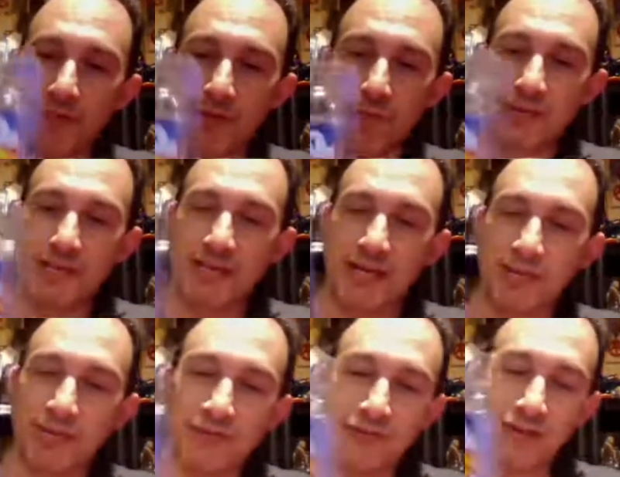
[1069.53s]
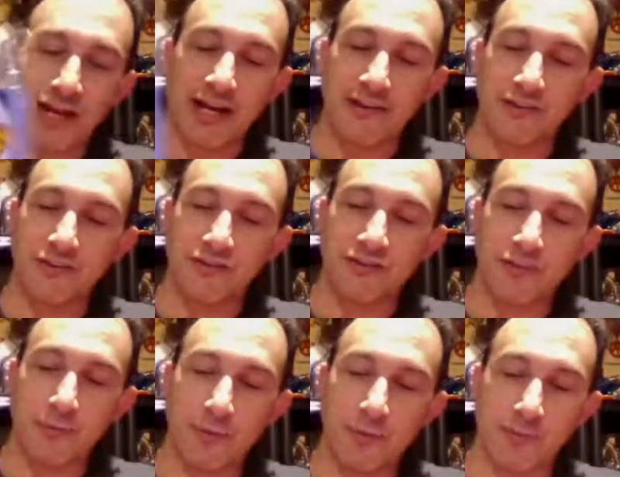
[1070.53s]
They put tape on the side, obviously, so
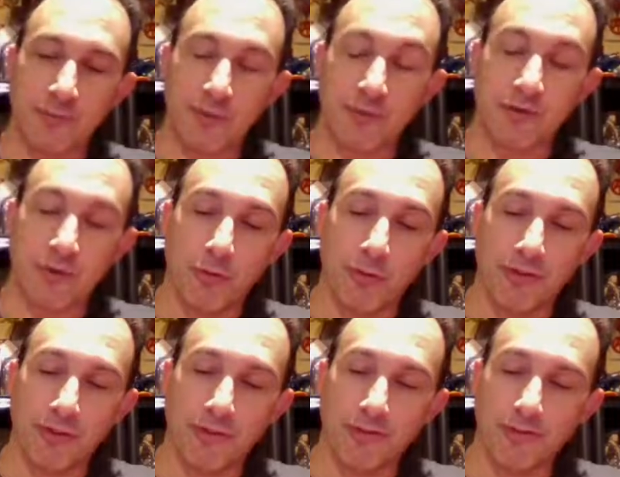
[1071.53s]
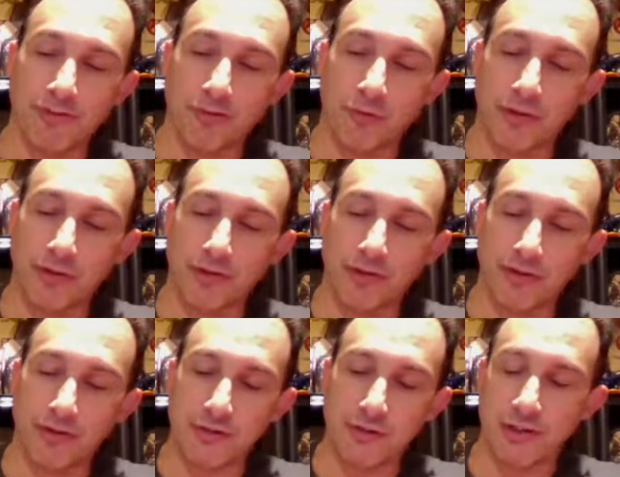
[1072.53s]
people aren't opening them in the store
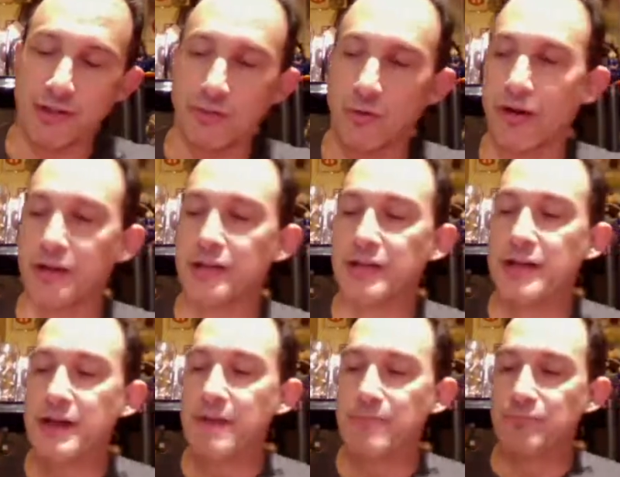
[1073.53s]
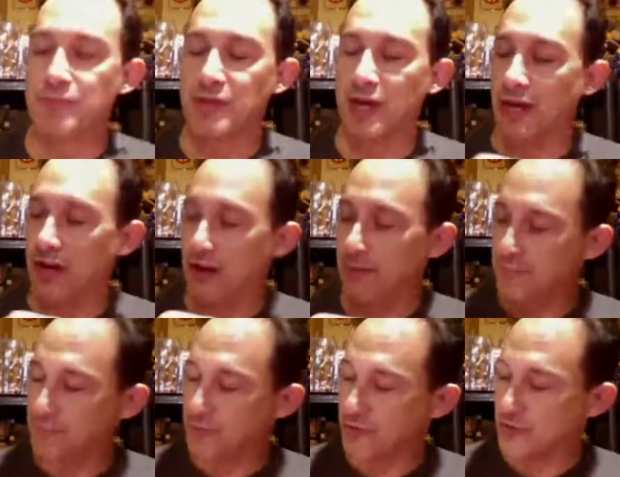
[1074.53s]
and doing what they want.
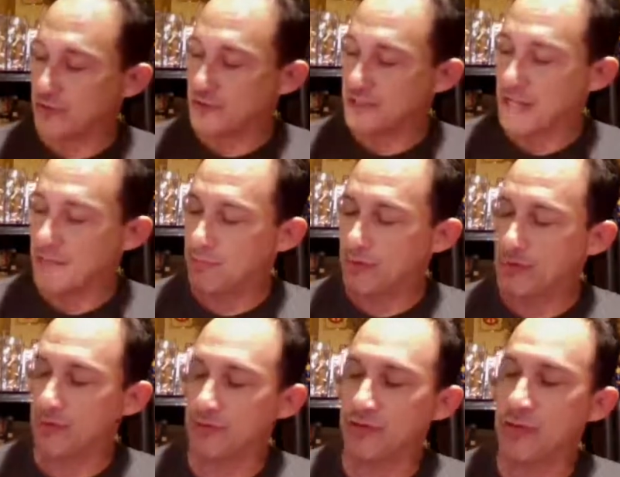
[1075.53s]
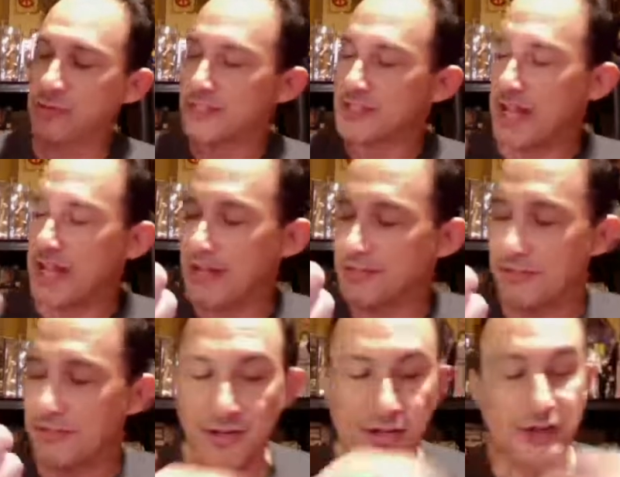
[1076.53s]
Little clear tape, but it also comes with this
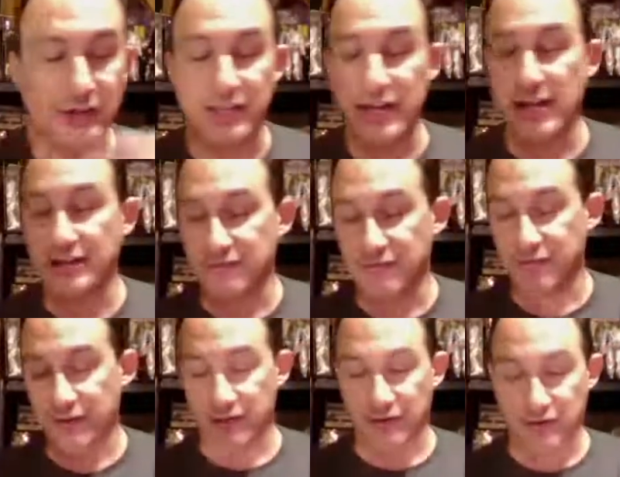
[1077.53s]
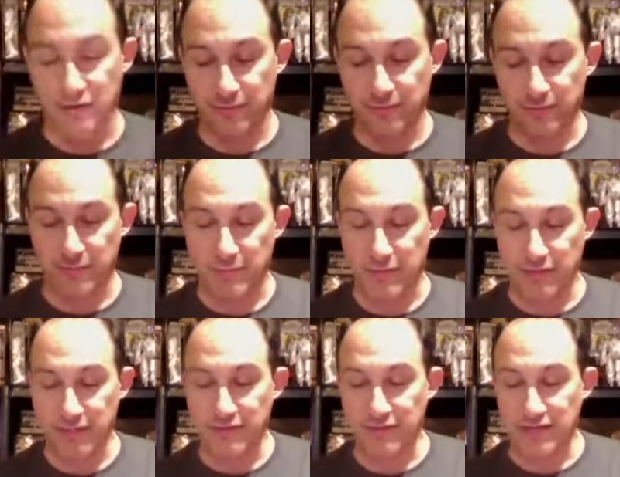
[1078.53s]
action figure. Now, the action figure, I
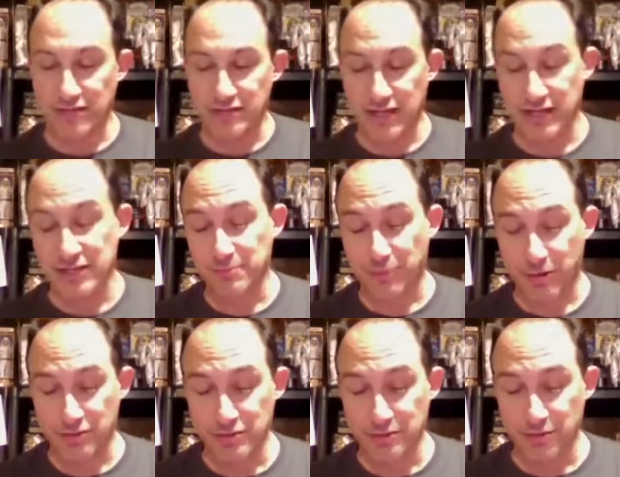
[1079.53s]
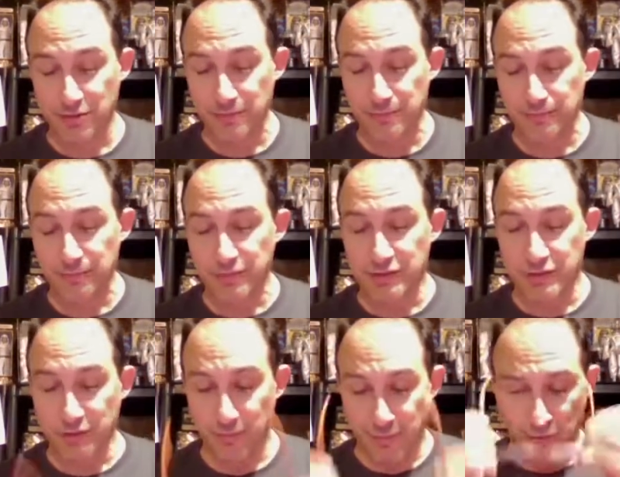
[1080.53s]
believe it is posable
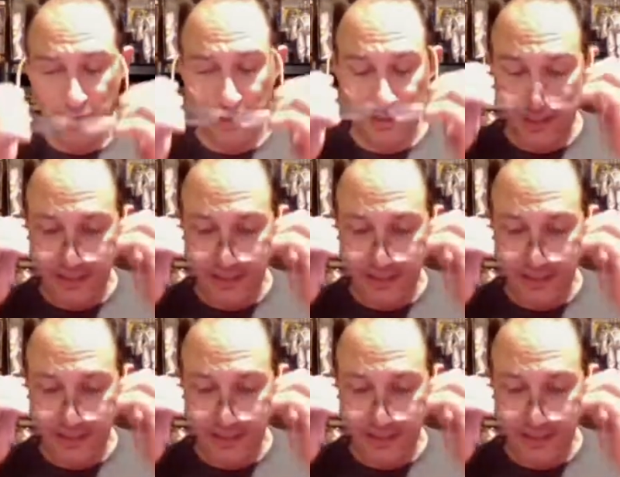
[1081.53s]
to a point.